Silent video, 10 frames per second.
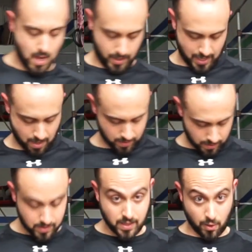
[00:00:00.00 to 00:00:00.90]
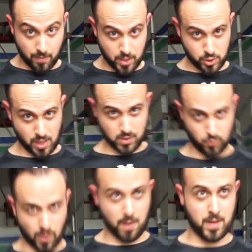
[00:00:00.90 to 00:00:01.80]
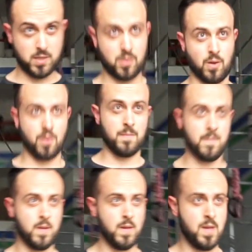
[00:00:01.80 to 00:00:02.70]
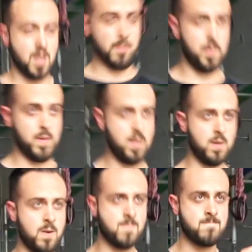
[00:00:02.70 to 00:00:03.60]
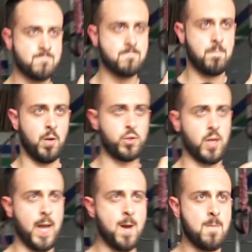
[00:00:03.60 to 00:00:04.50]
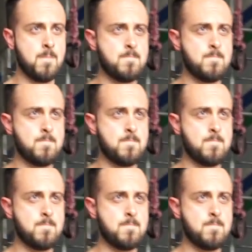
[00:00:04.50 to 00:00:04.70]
again, center of my chest, right on my sternum. I'm gonna be here, punching out.